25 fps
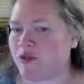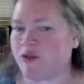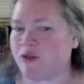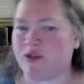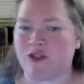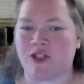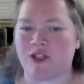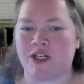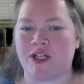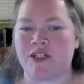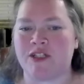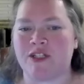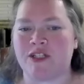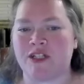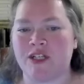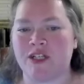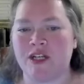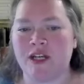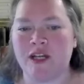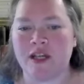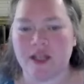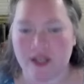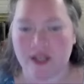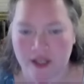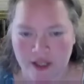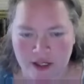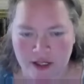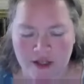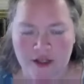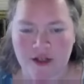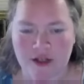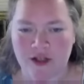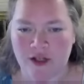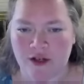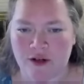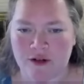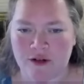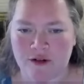are just,
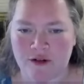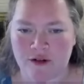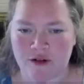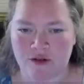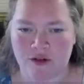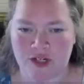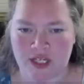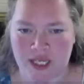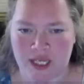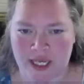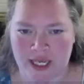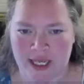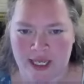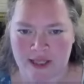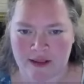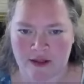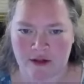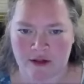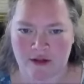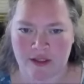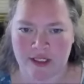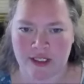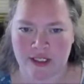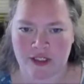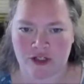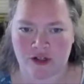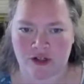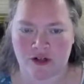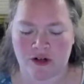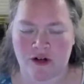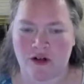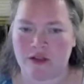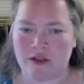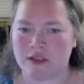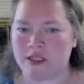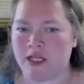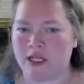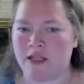drinking at their leisure
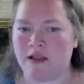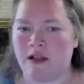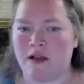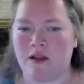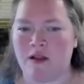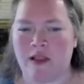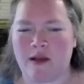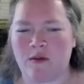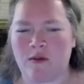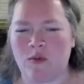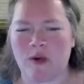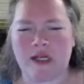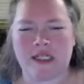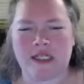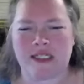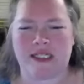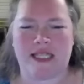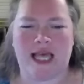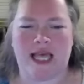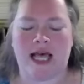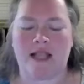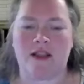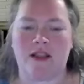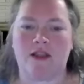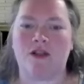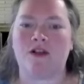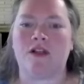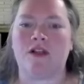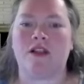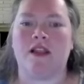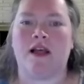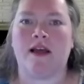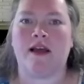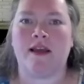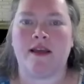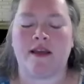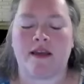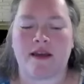all day long? What does that look
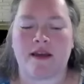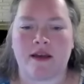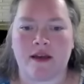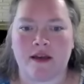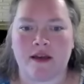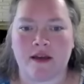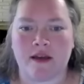like?